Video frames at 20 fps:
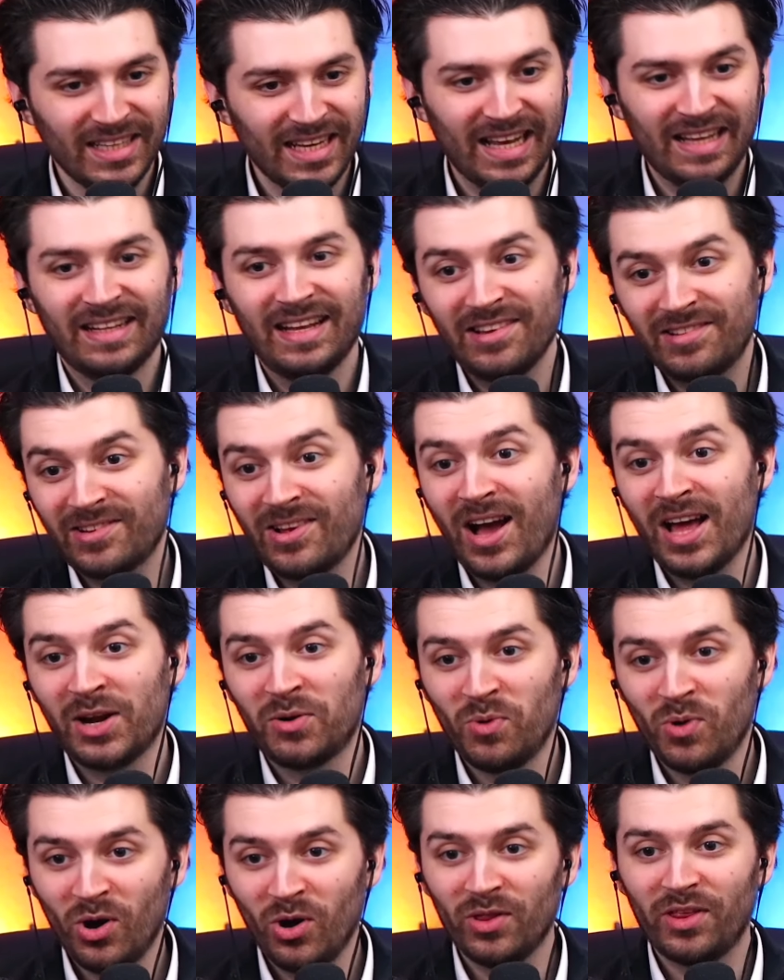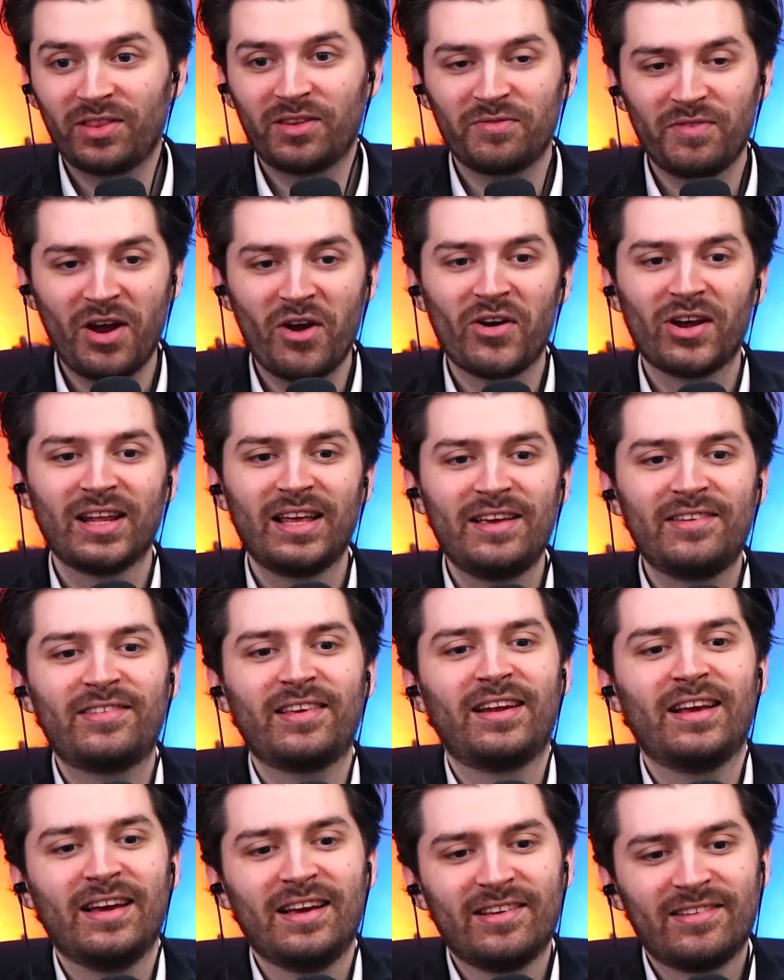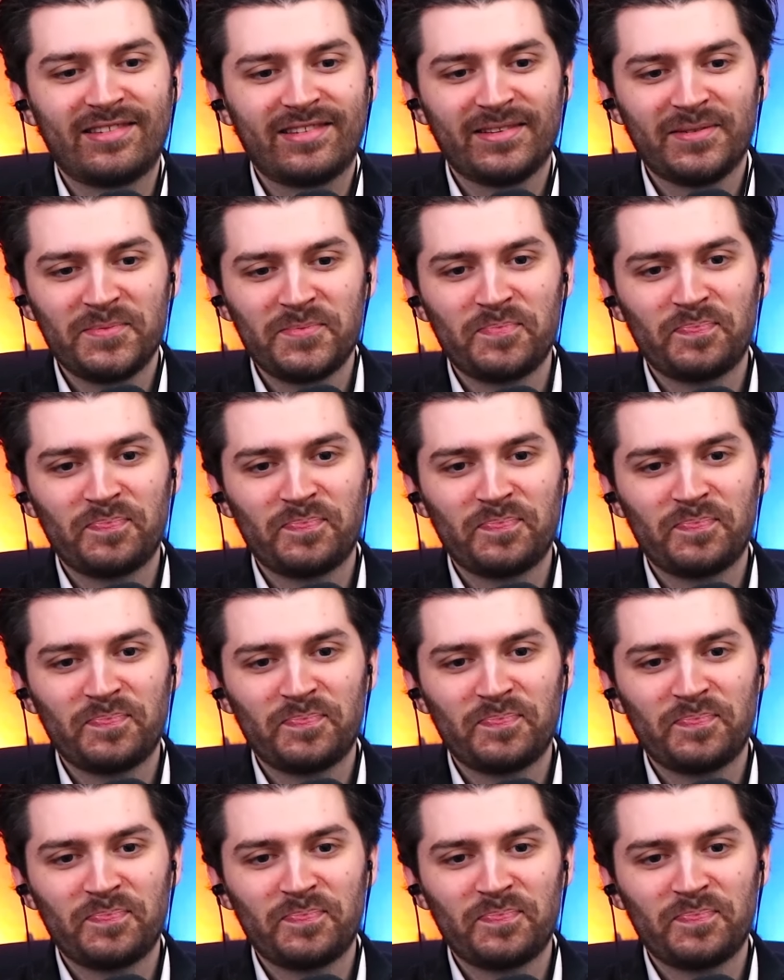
In this kind of world, at the very least, it is.